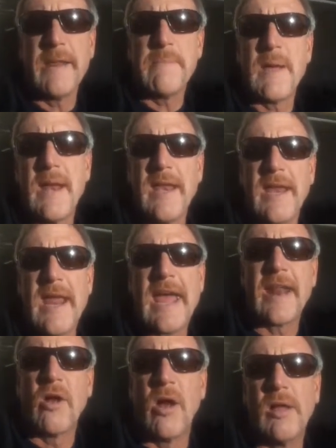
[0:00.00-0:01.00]
anybody
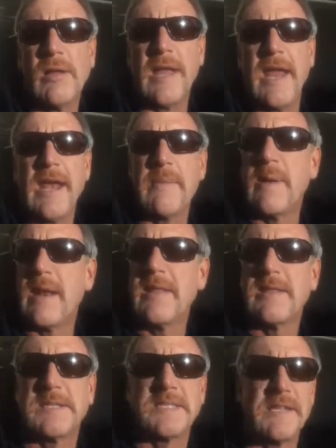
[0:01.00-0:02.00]
at all, anybody
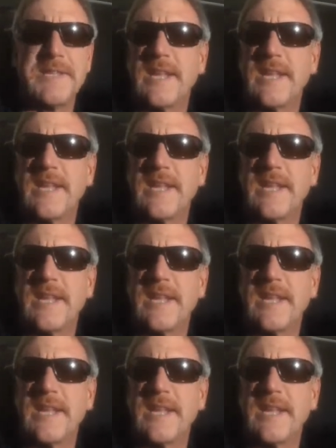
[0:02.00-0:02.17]
that